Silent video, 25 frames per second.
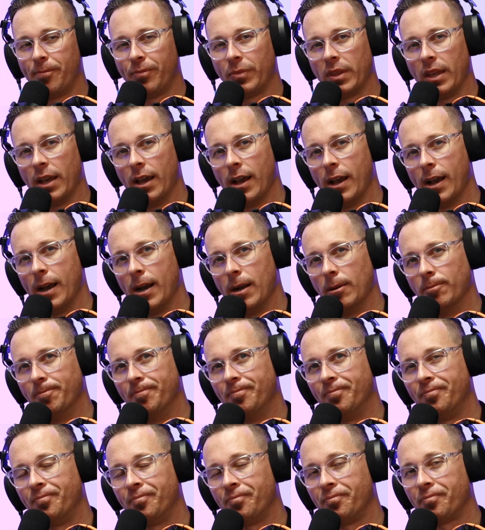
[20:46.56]

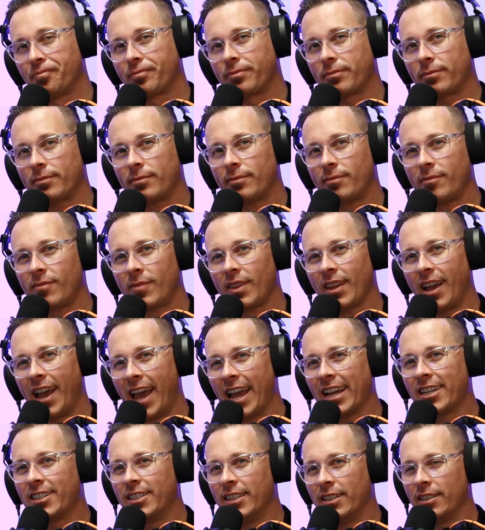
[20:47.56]

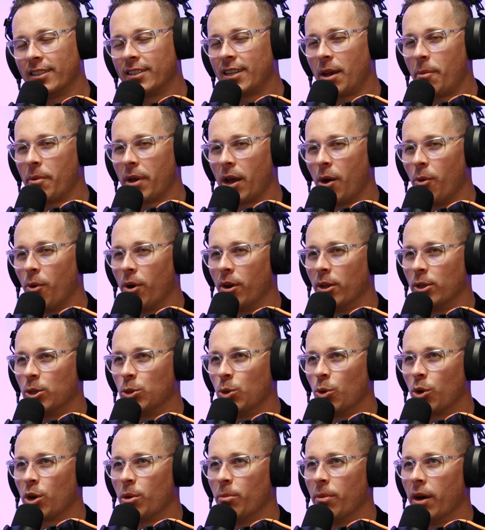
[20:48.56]
Actually, it's something I want to
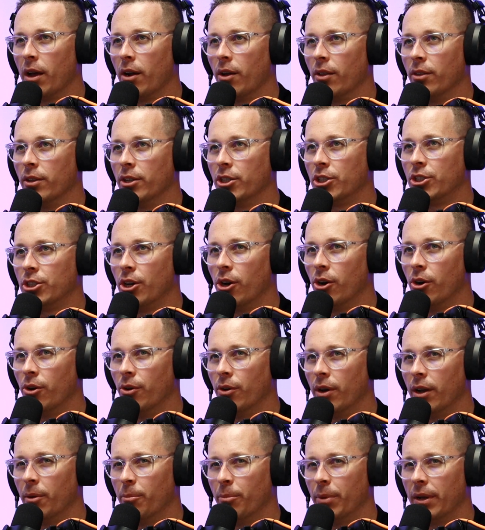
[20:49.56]
talk about on the
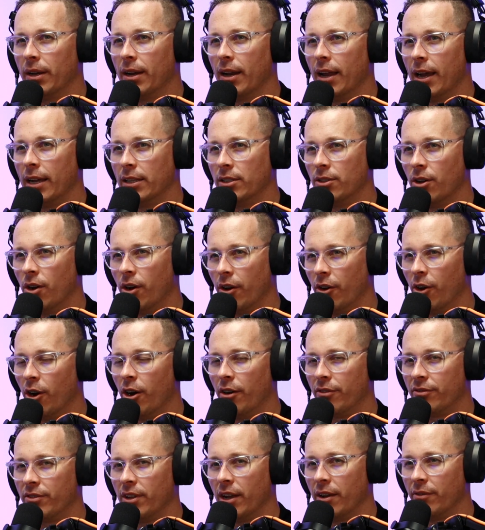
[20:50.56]
show a bit later on
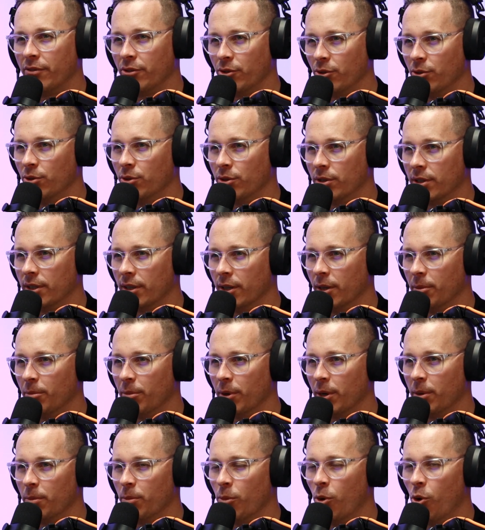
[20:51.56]
after I've used it a
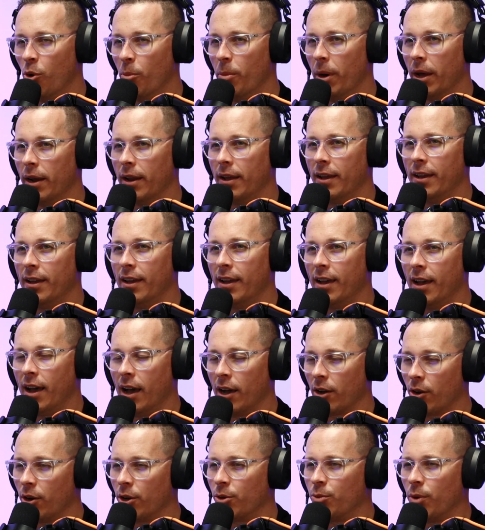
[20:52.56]
bit more. But
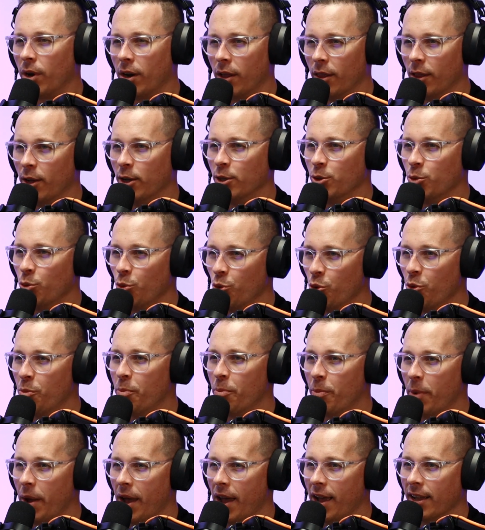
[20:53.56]
I got one of those Whoop
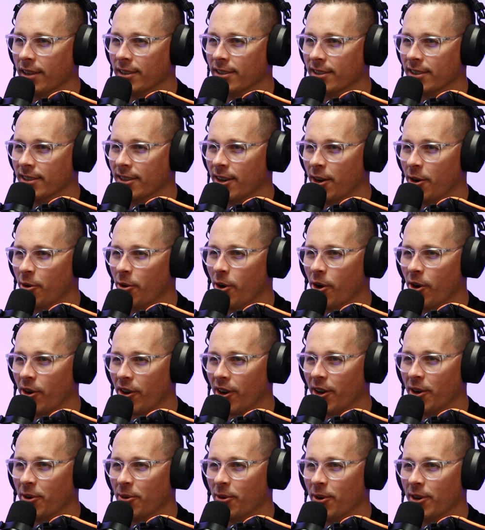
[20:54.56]
bands.
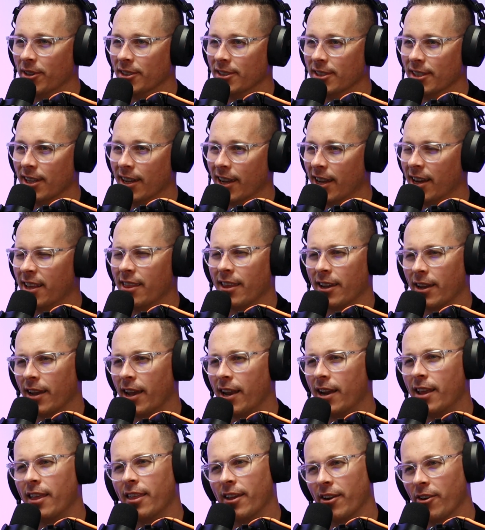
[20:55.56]
Rogan was
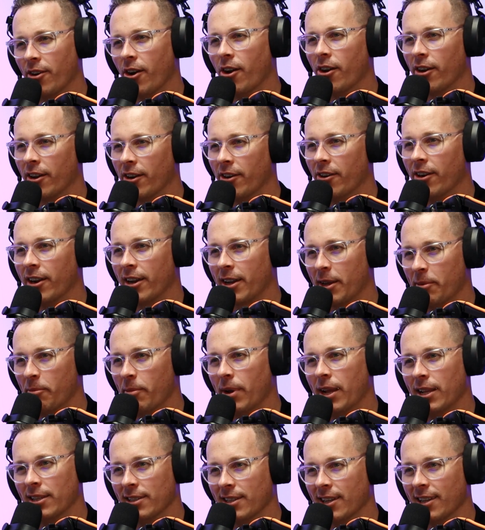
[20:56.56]
anything Rogan
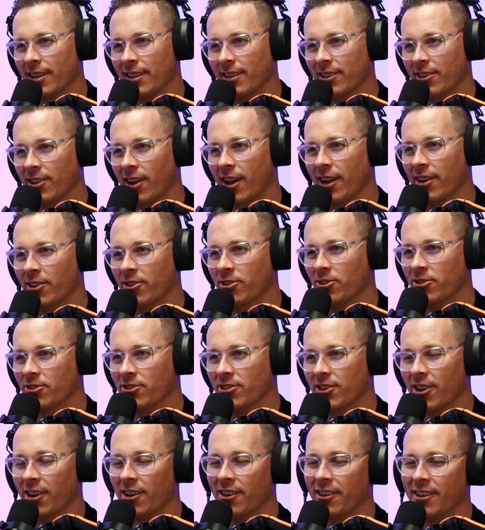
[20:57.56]
recommends, I do.
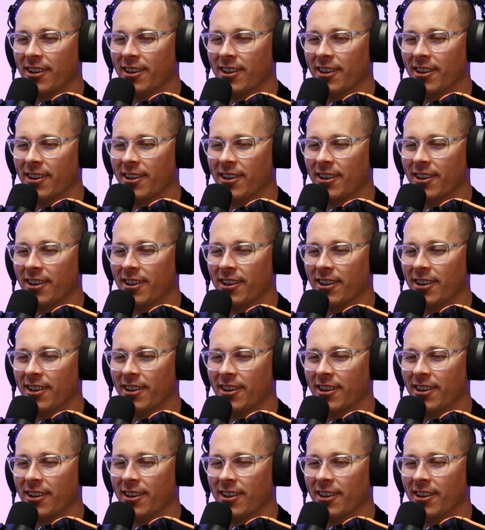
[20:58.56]
So